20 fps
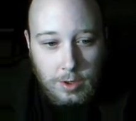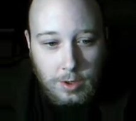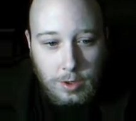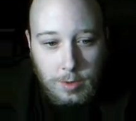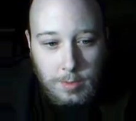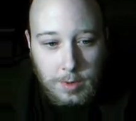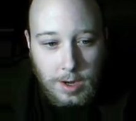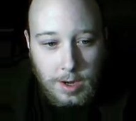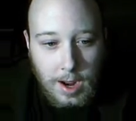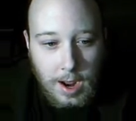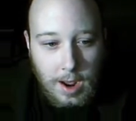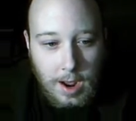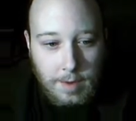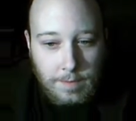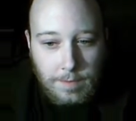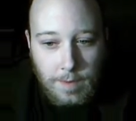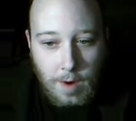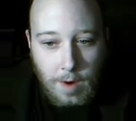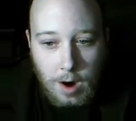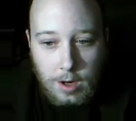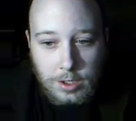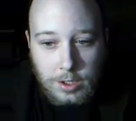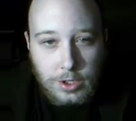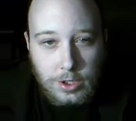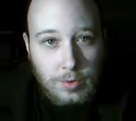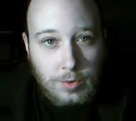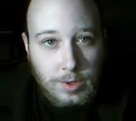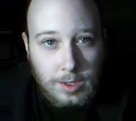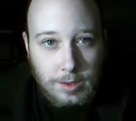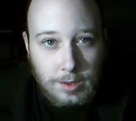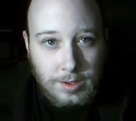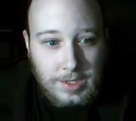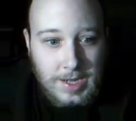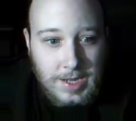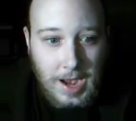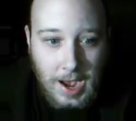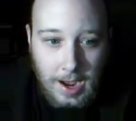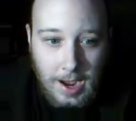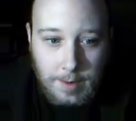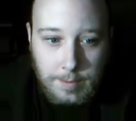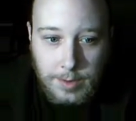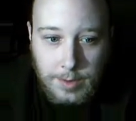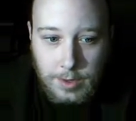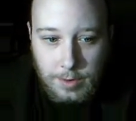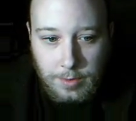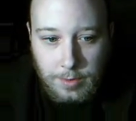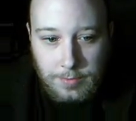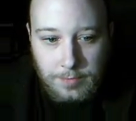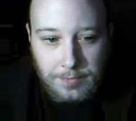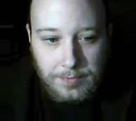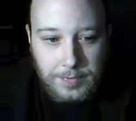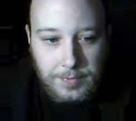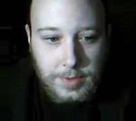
do but have far too little time to.